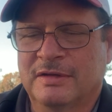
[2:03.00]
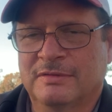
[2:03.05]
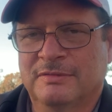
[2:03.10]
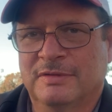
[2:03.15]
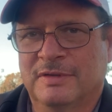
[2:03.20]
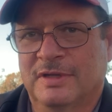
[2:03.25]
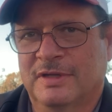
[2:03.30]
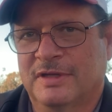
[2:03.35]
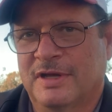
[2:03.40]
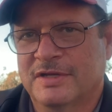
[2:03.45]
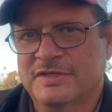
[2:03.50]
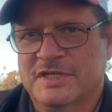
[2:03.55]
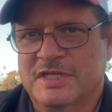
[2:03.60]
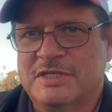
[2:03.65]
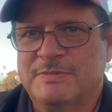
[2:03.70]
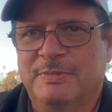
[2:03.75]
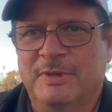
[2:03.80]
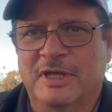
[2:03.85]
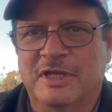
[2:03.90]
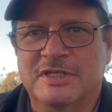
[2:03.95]
and causes a
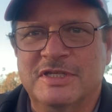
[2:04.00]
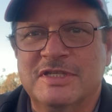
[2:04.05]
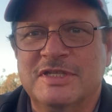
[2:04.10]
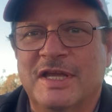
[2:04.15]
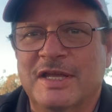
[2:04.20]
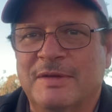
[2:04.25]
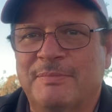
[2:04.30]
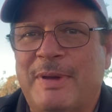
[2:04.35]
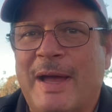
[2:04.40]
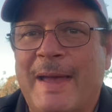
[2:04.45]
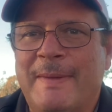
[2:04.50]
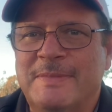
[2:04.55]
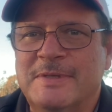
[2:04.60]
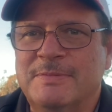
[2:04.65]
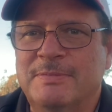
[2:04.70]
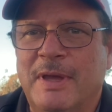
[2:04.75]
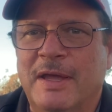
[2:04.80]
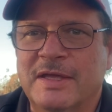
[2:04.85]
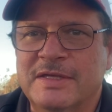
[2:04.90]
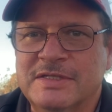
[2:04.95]
split, just like pipes
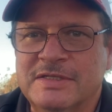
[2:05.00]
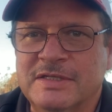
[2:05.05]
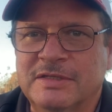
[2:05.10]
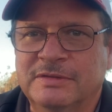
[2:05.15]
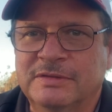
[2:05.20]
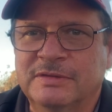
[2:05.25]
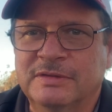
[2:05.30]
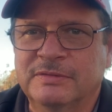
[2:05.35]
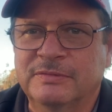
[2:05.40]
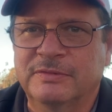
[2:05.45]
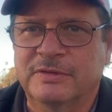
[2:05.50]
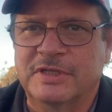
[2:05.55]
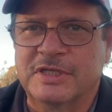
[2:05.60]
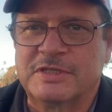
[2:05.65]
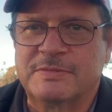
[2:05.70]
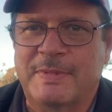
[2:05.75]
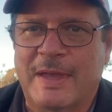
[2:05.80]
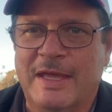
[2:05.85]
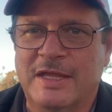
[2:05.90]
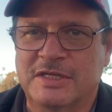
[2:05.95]
bust with
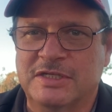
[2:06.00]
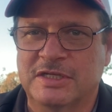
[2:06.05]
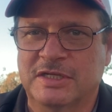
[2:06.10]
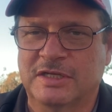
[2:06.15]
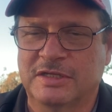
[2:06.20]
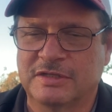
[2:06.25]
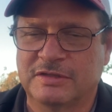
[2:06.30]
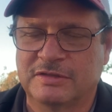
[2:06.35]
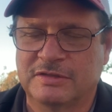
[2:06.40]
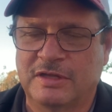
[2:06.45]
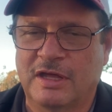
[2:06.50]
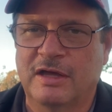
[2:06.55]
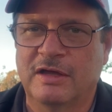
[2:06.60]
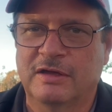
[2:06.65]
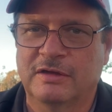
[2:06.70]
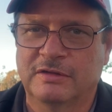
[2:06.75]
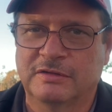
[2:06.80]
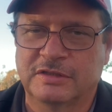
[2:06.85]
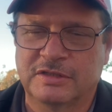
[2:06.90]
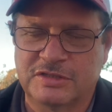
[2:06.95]
expansion and thaw
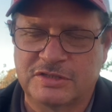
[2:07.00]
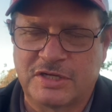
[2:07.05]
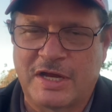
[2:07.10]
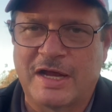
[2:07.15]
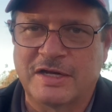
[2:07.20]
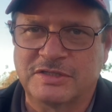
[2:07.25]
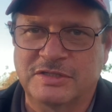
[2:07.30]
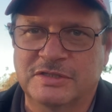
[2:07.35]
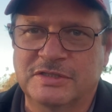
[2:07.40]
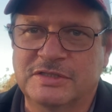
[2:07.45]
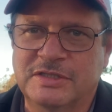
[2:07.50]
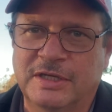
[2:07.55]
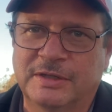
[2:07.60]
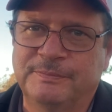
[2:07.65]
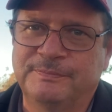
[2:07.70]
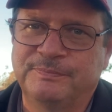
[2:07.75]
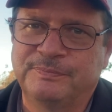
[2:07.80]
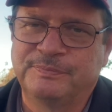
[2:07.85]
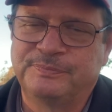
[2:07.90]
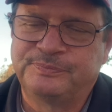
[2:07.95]
and contraction. So
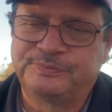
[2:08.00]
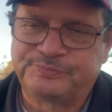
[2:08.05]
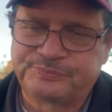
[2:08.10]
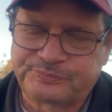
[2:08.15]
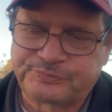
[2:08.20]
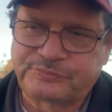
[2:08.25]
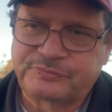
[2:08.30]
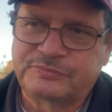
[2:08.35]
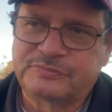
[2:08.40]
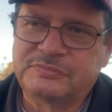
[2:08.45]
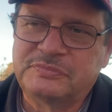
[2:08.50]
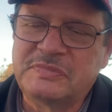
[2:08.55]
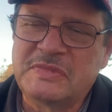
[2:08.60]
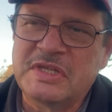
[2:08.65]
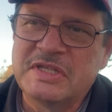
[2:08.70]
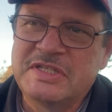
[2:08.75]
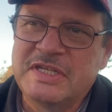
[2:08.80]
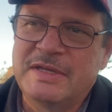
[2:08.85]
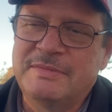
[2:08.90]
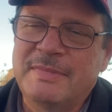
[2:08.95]

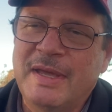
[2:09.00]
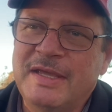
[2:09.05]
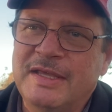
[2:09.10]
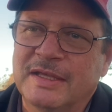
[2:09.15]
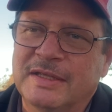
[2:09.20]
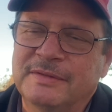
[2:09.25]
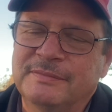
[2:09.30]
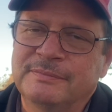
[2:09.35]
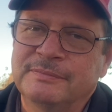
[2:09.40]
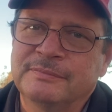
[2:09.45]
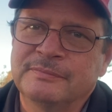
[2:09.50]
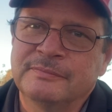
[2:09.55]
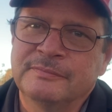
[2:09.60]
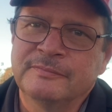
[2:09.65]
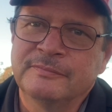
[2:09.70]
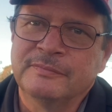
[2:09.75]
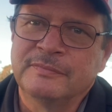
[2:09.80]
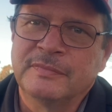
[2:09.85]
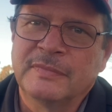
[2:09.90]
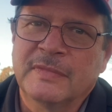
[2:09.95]
didn't make it.
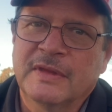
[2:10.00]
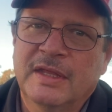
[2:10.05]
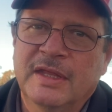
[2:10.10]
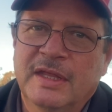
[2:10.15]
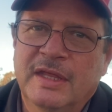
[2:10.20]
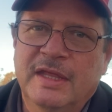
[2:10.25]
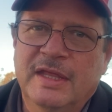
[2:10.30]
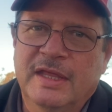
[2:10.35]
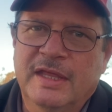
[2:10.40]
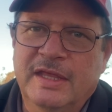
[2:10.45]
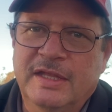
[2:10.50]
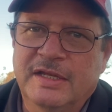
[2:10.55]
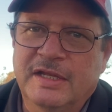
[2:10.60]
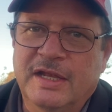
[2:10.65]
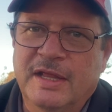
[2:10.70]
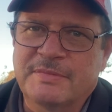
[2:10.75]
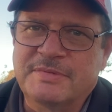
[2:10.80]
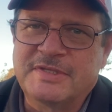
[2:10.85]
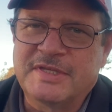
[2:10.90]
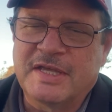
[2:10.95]
Ended
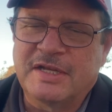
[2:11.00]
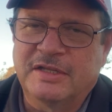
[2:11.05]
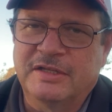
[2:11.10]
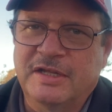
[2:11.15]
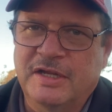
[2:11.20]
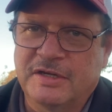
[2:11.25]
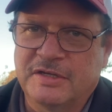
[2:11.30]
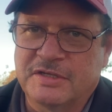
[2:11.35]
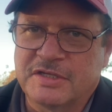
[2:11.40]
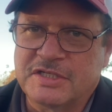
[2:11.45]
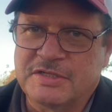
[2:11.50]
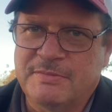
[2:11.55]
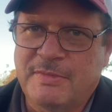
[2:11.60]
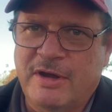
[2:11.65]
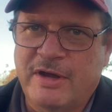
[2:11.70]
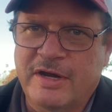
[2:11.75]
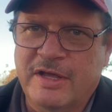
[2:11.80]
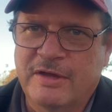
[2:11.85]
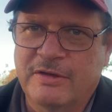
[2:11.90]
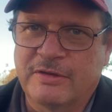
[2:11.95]
up settling on the
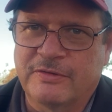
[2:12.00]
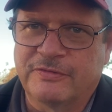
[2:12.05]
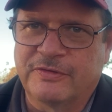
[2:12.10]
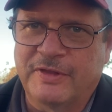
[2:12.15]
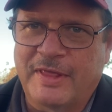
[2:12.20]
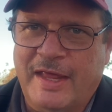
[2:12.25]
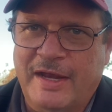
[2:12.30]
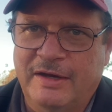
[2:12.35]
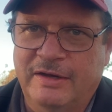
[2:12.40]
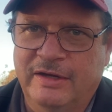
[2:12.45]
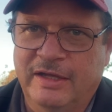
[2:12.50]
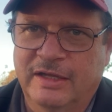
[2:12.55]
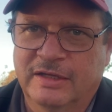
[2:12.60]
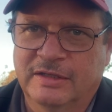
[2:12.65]
Chamard oak for that area.